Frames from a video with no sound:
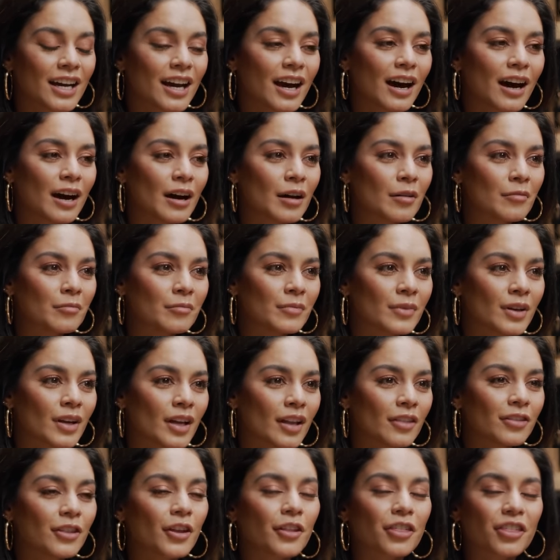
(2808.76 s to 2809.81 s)

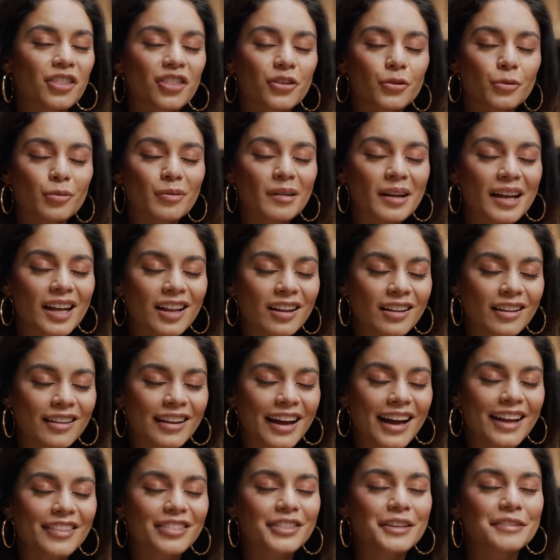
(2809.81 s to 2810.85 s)
the thrill
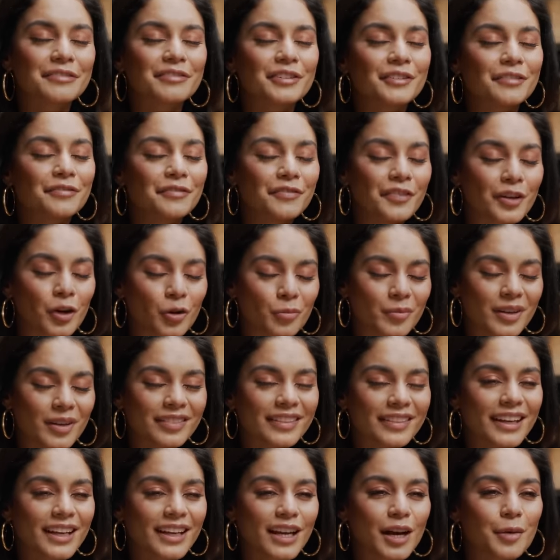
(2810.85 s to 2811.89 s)
and the fulfillment
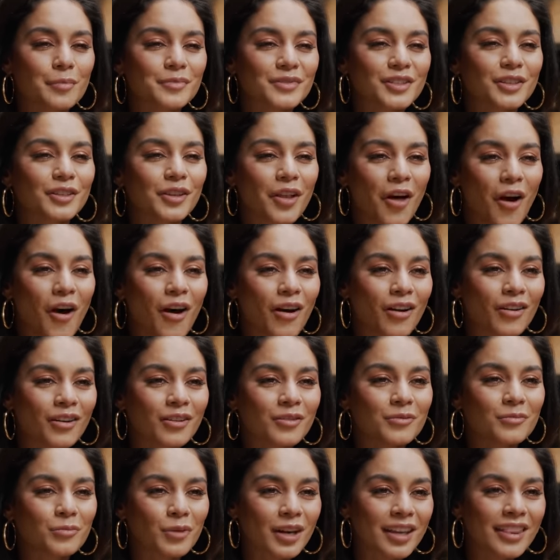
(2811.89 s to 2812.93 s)
that comes
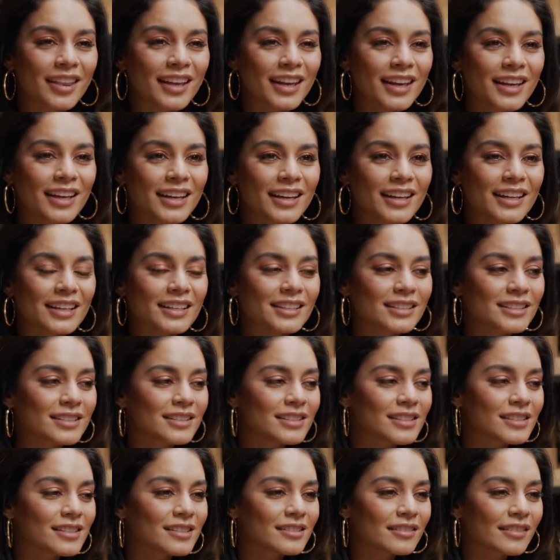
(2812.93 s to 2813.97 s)
along with it
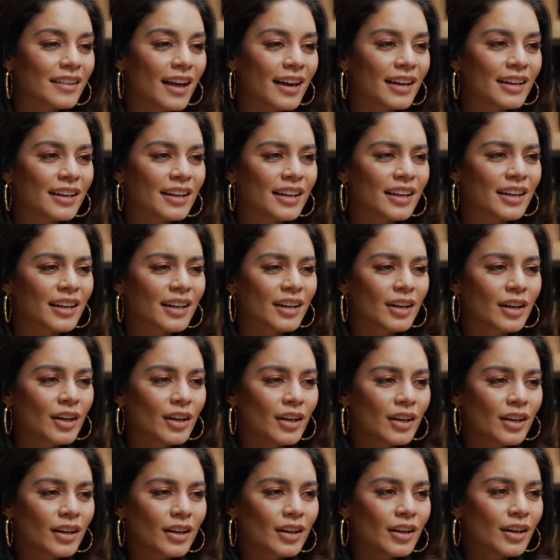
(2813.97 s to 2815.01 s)
is like
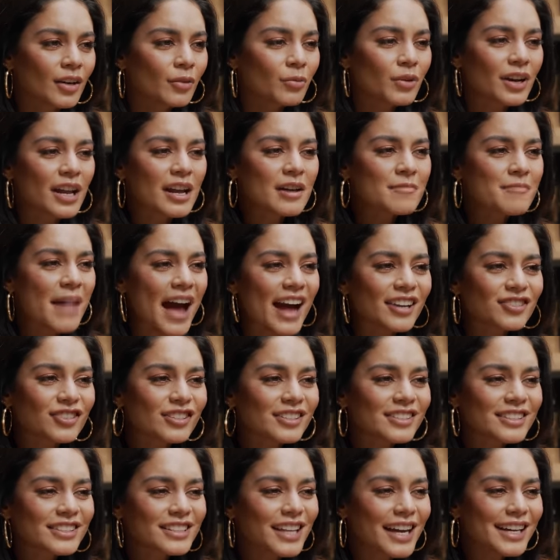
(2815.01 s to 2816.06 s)
what I imagine
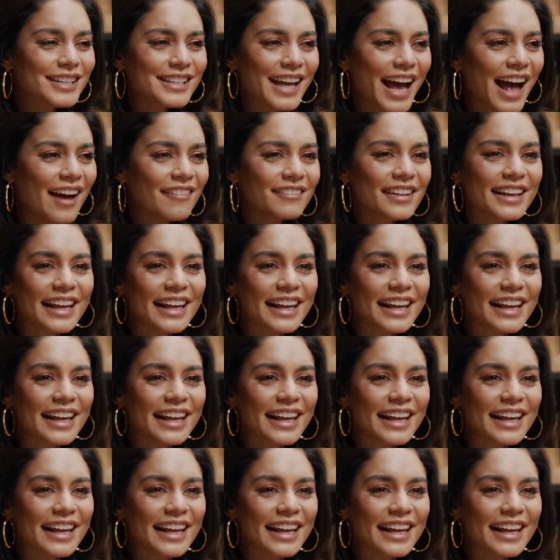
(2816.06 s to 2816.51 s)
it's like to have